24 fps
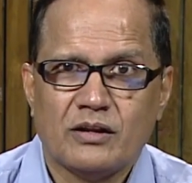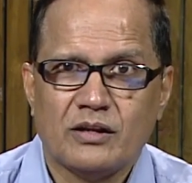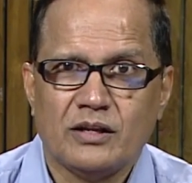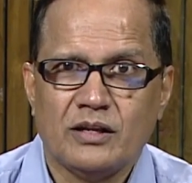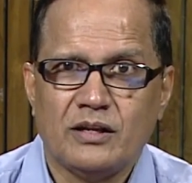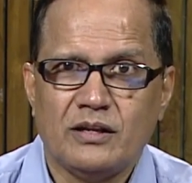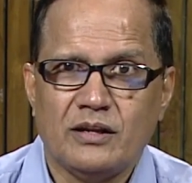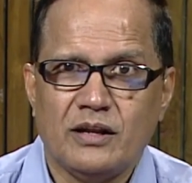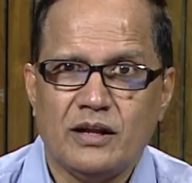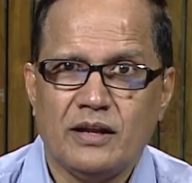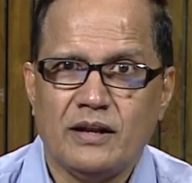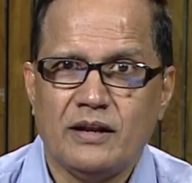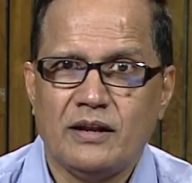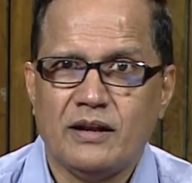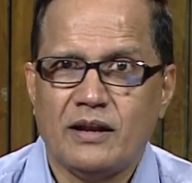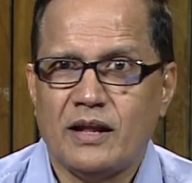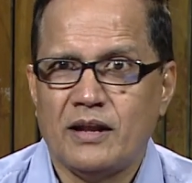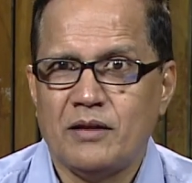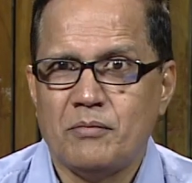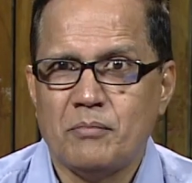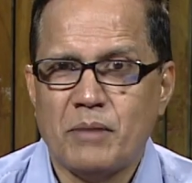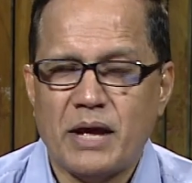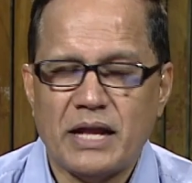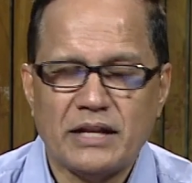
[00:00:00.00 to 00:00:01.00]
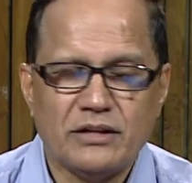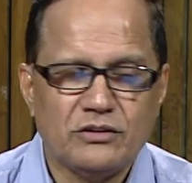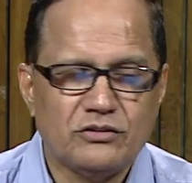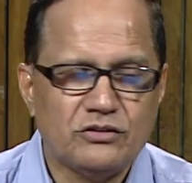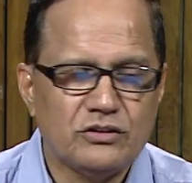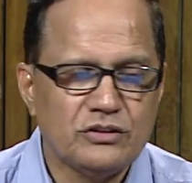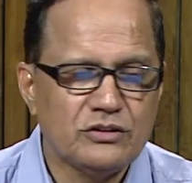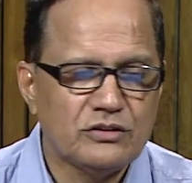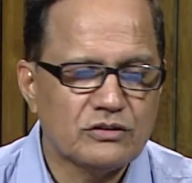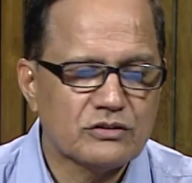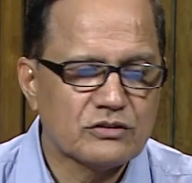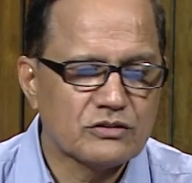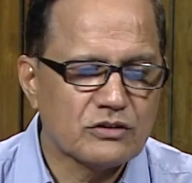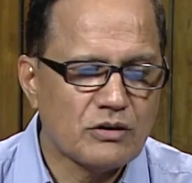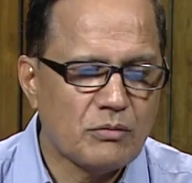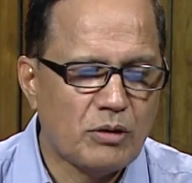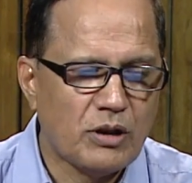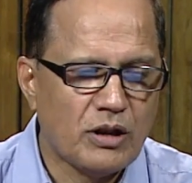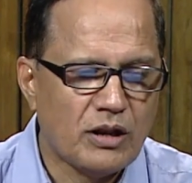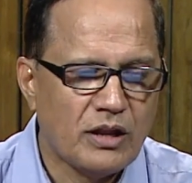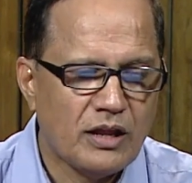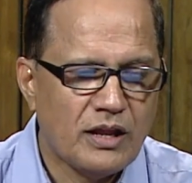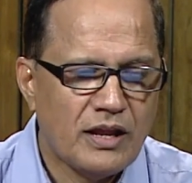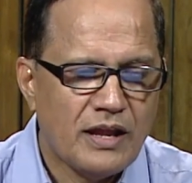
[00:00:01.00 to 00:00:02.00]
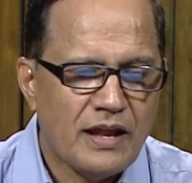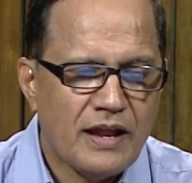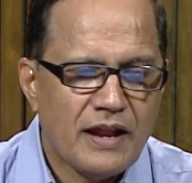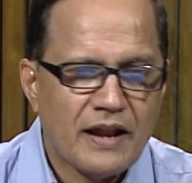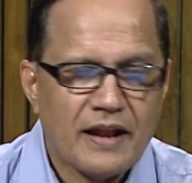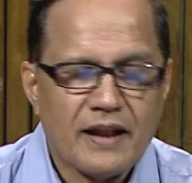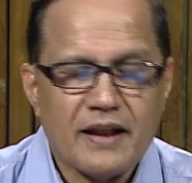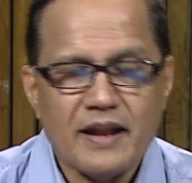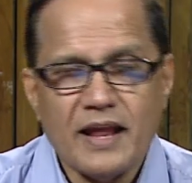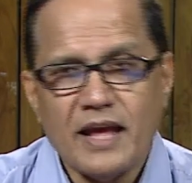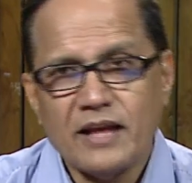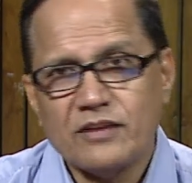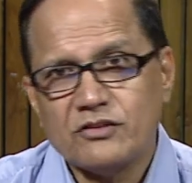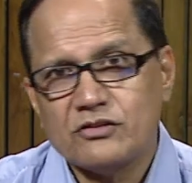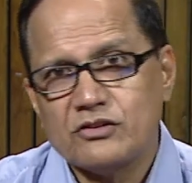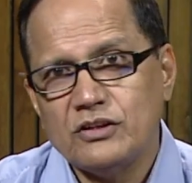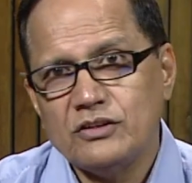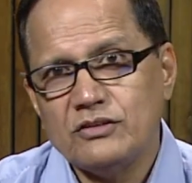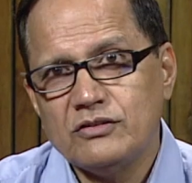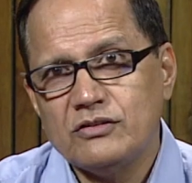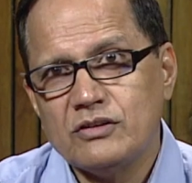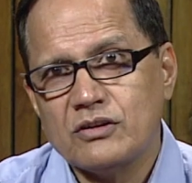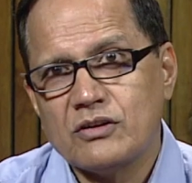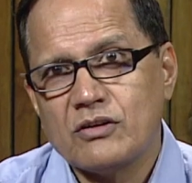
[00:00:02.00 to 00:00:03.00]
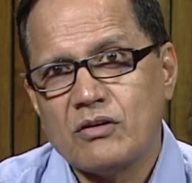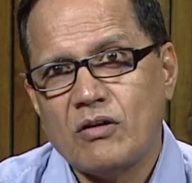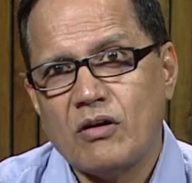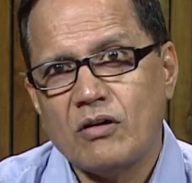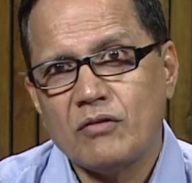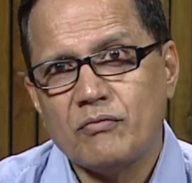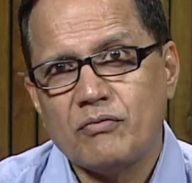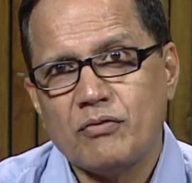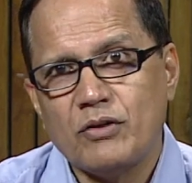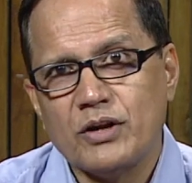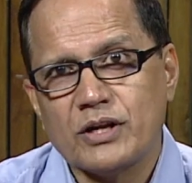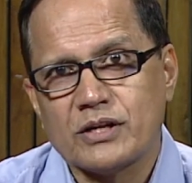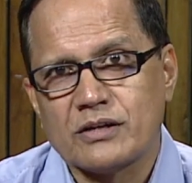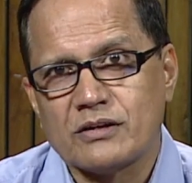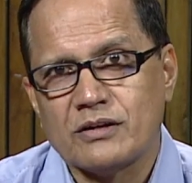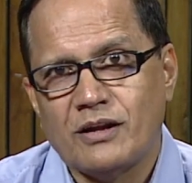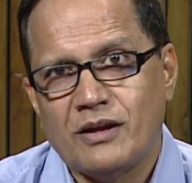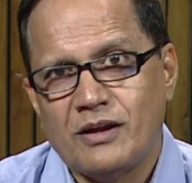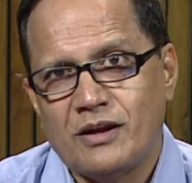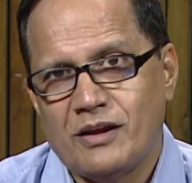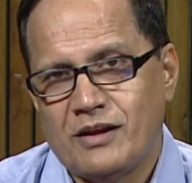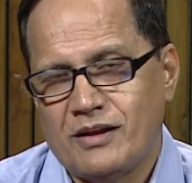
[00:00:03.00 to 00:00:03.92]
in managing the trouble. Next is the conflict.